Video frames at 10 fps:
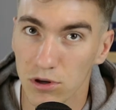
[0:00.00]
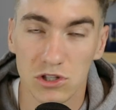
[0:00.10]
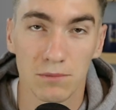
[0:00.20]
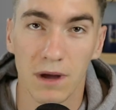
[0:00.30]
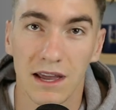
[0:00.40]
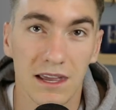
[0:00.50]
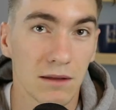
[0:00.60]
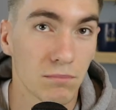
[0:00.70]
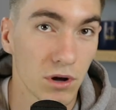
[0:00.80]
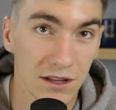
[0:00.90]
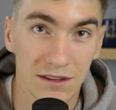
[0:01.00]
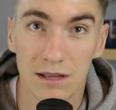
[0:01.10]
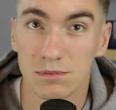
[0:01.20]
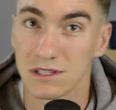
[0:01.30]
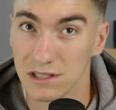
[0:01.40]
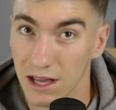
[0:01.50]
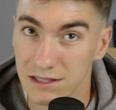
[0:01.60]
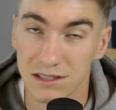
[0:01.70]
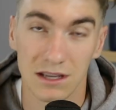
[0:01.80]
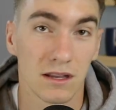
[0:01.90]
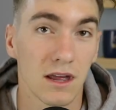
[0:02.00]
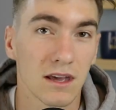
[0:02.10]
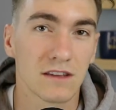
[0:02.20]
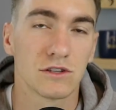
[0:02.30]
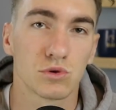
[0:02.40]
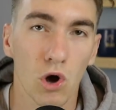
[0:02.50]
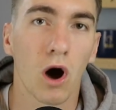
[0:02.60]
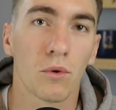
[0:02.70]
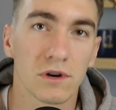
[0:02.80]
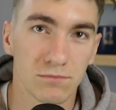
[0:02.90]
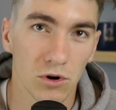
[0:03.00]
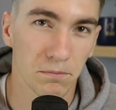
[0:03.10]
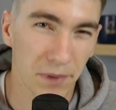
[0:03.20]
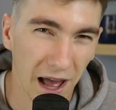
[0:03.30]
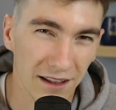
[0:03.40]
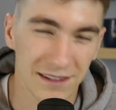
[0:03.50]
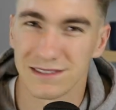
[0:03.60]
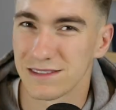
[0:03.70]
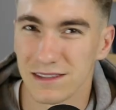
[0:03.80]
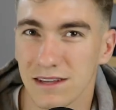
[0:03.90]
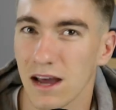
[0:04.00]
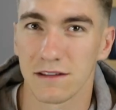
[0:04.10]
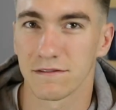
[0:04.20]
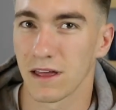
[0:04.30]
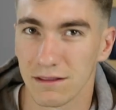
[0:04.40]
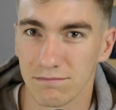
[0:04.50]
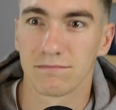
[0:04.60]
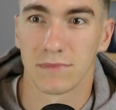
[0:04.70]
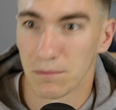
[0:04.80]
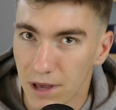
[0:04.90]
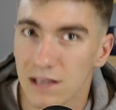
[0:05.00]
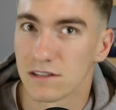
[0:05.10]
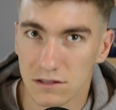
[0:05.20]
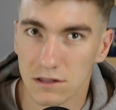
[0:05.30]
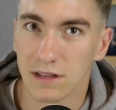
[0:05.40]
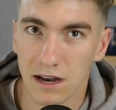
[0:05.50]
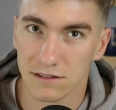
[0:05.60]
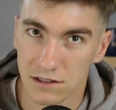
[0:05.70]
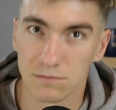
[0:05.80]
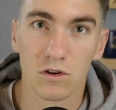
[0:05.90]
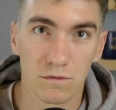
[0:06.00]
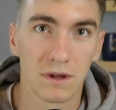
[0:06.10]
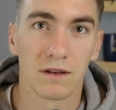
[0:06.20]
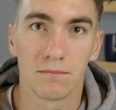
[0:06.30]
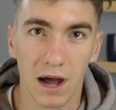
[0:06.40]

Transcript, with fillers: push it back in, put it deep, slice it, because he was always more balanced. It's kind of like the basis to tennis is movement and